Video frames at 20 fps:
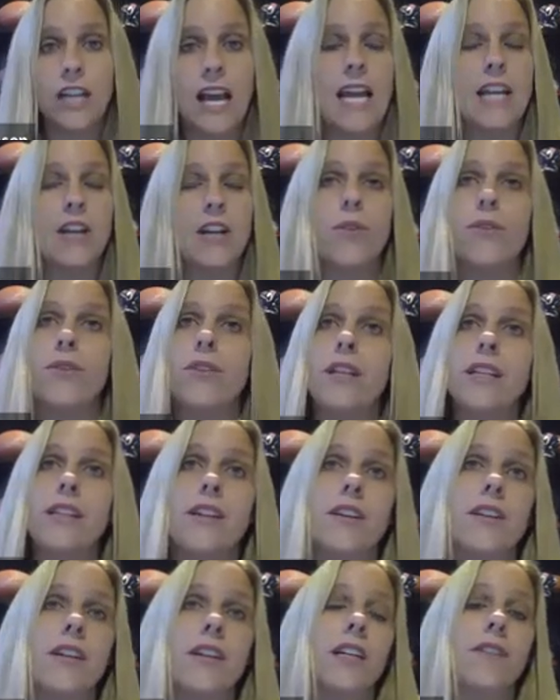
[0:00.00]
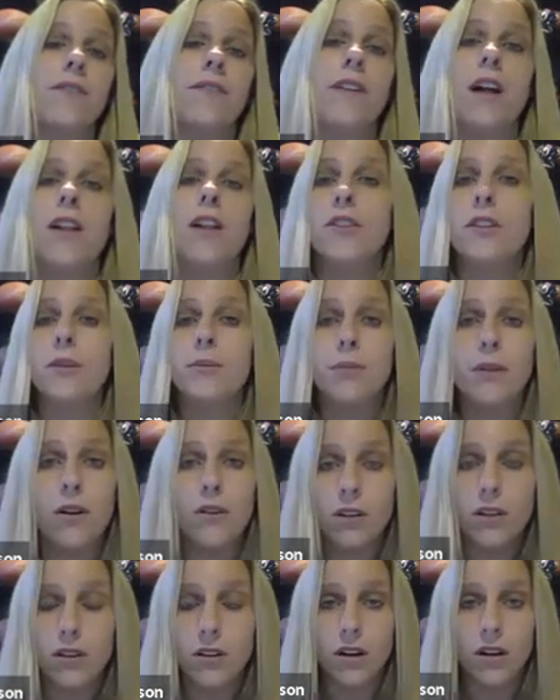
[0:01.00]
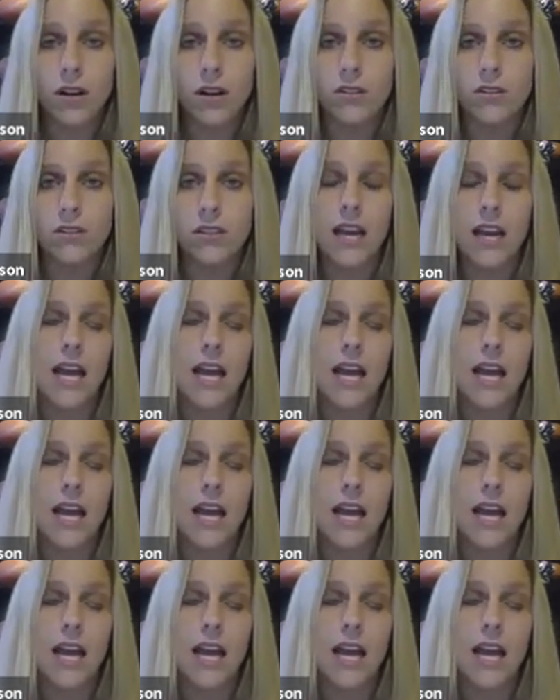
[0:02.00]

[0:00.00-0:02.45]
I don't think they're going to follow the protocols.